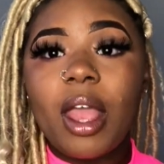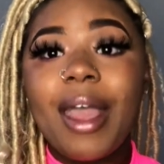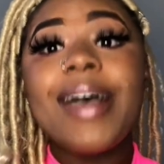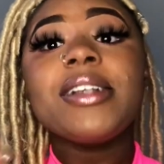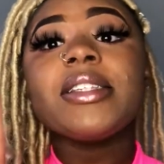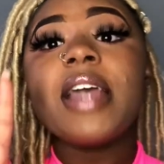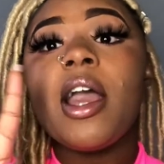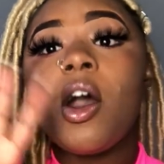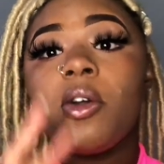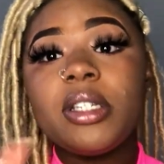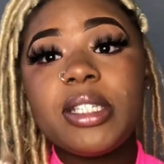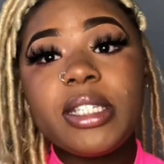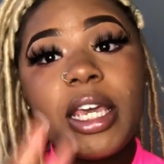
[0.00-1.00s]
I stayed on
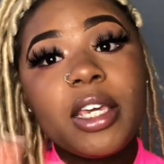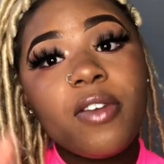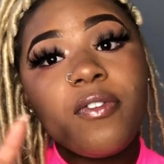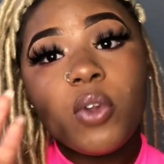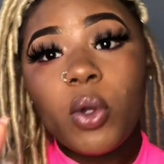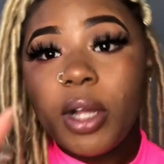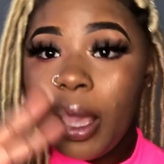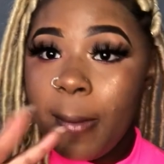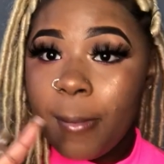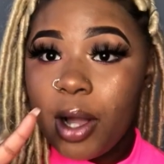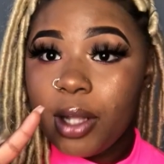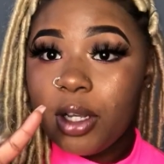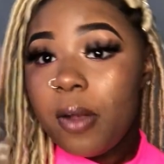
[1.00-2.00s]
the second floor in
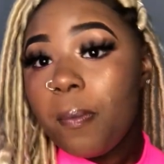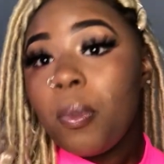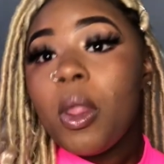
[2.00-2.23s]
Myrna.